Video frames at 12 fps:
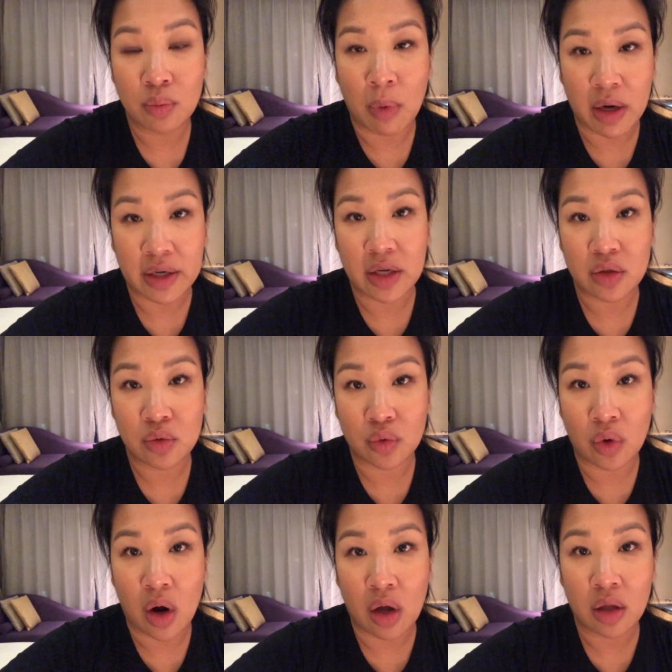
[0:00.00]
market
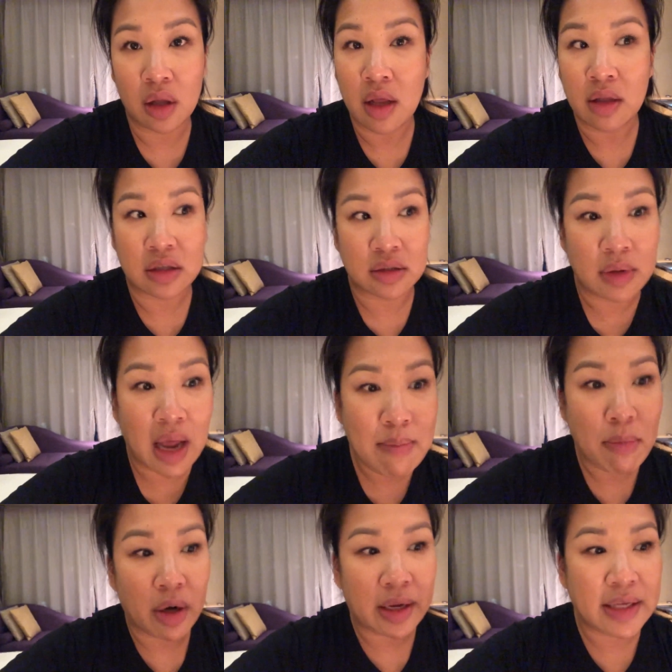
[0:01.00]
crawl because
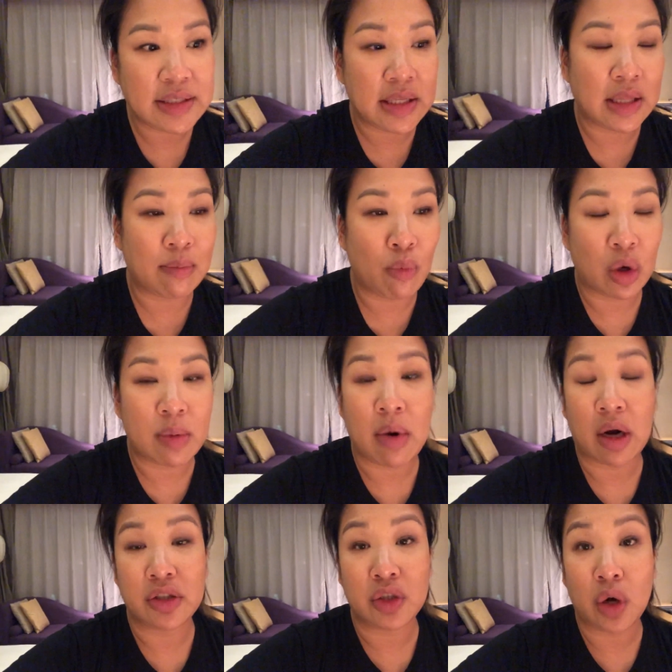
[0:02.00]
night markets and like morning
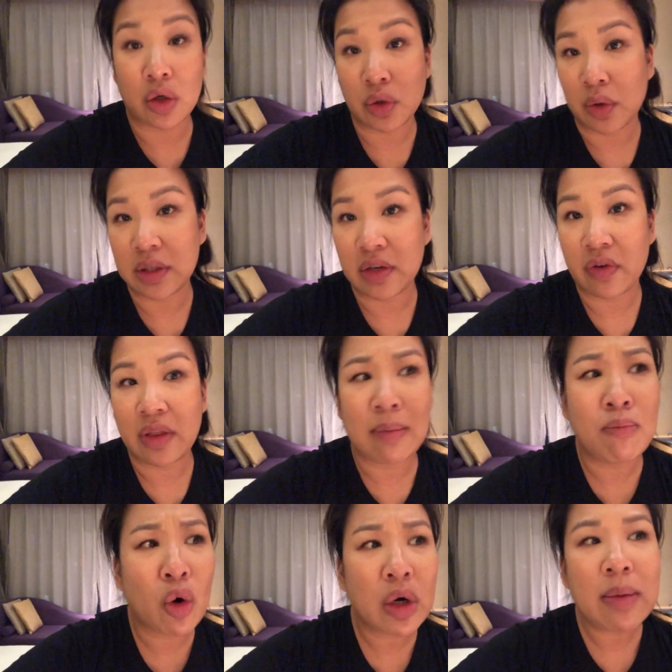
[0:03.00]
markets are, are, totally different.
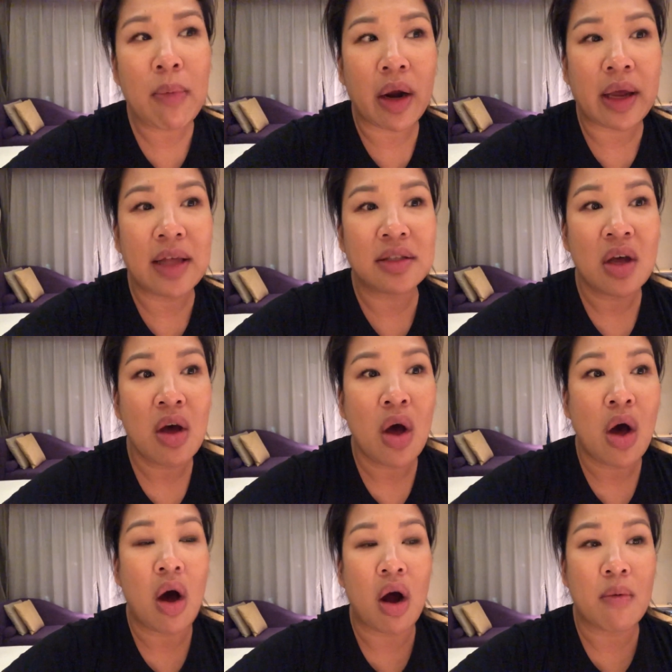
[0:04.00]
Like morning markets
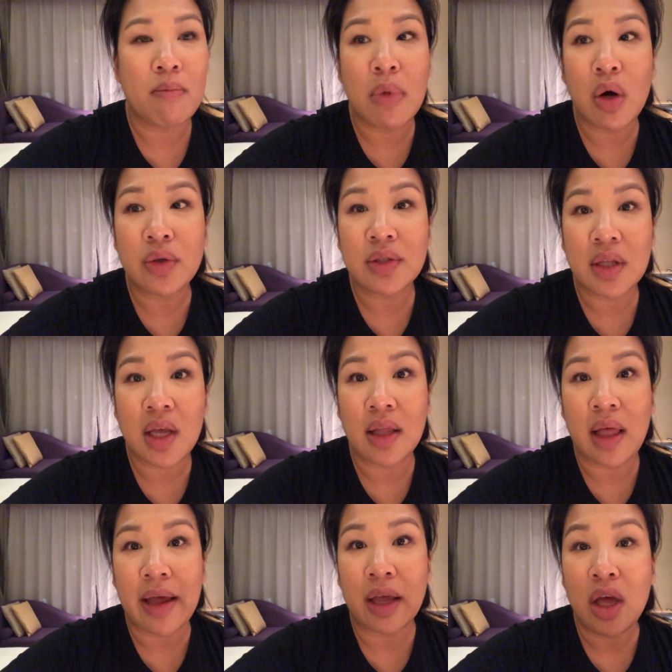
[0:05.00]
are mostly
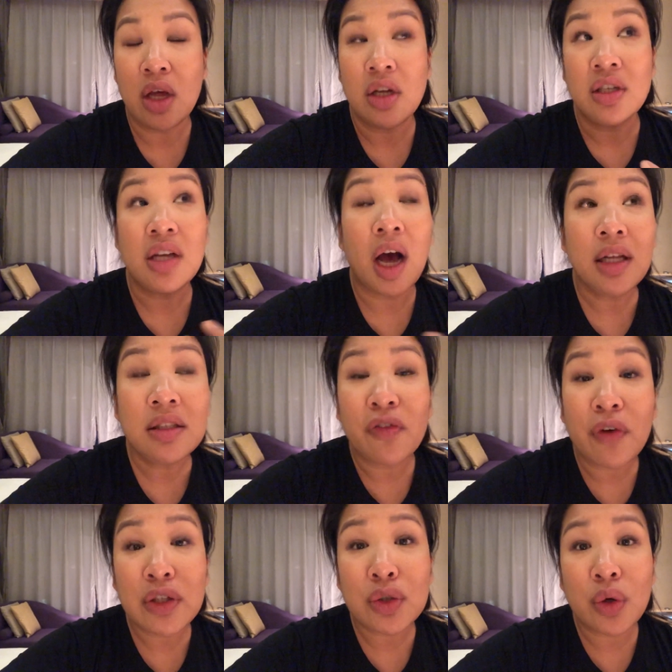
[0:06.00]
like tons
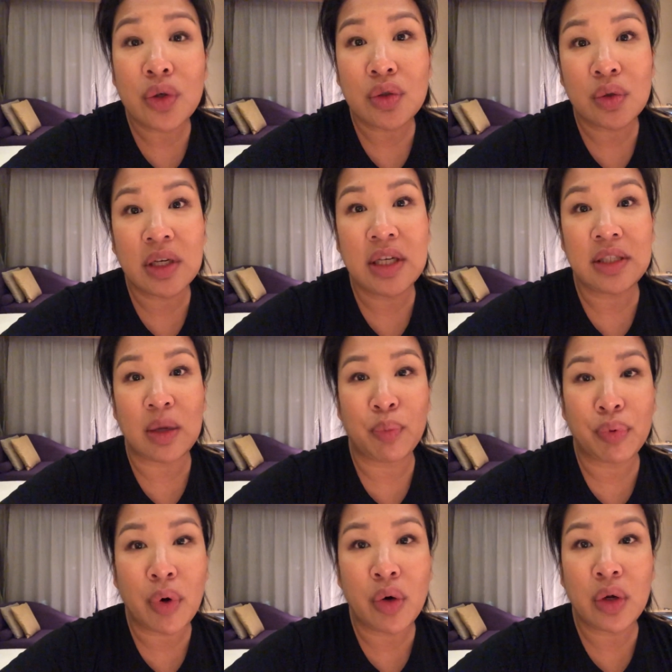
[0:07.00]
of fresh groceries,
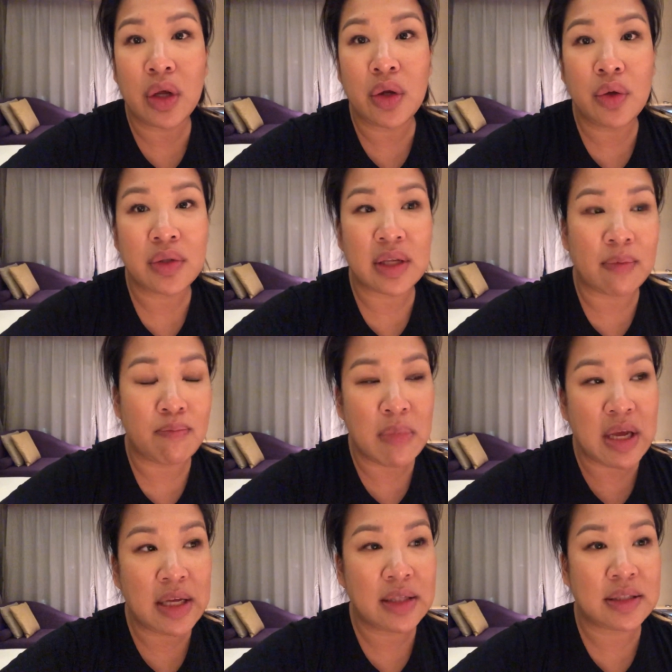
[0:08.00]
like produce, like
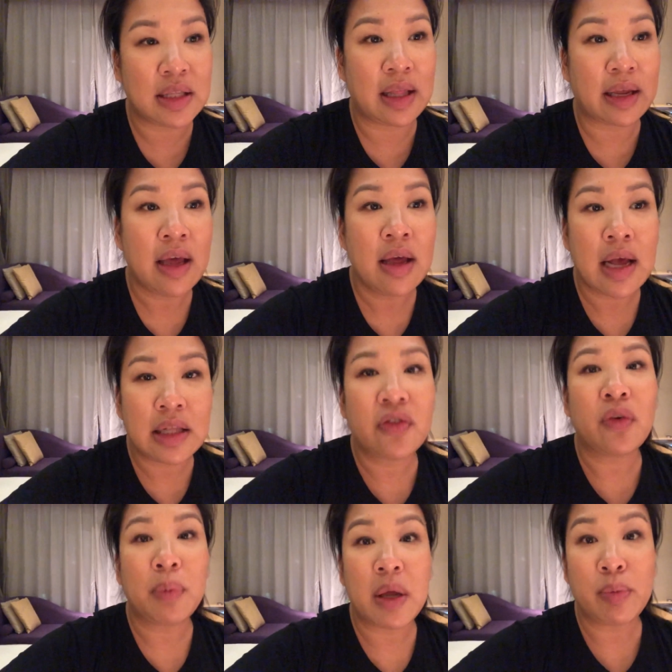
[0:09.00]
meats, and like
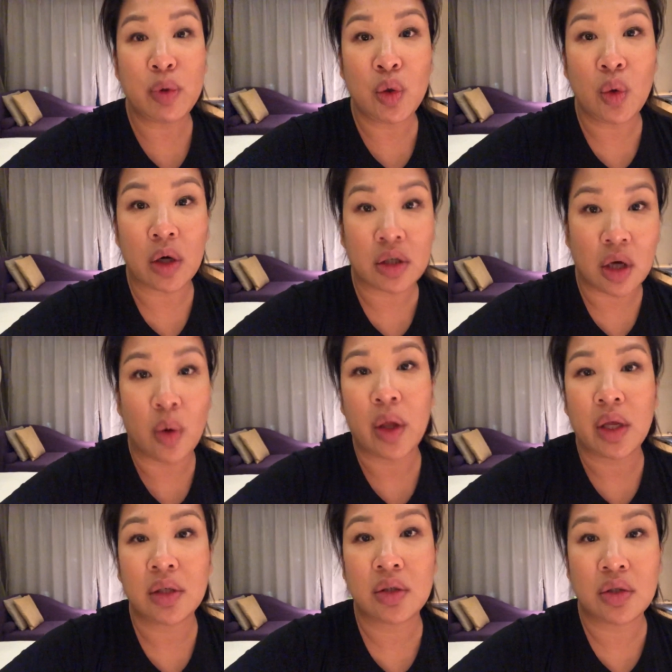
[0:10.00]
it's for people who are
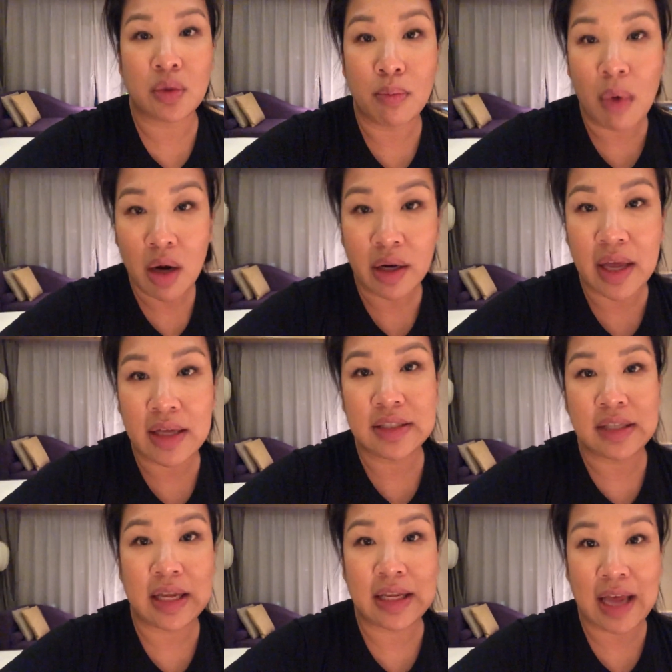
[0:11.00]
going to
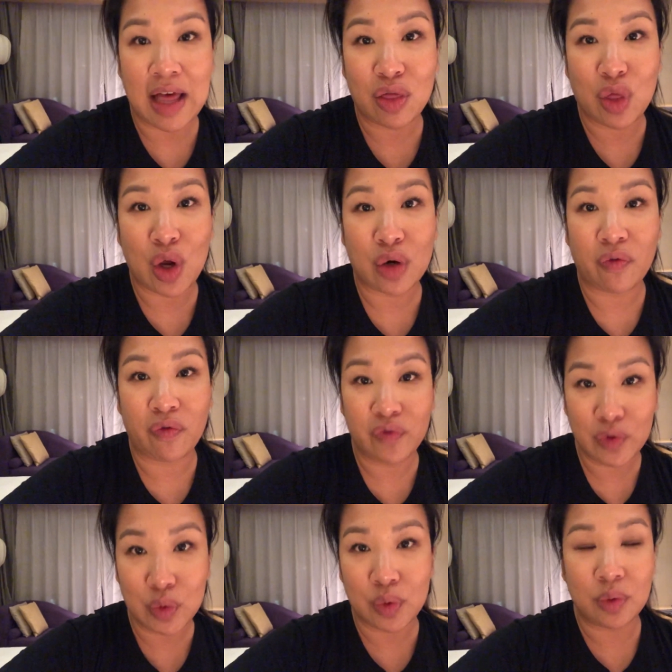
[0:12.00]
markets, like get their
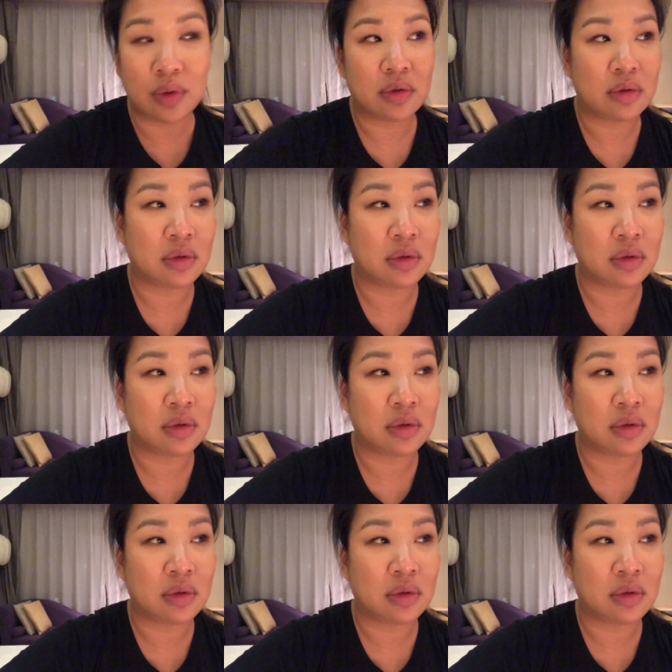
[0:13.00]
food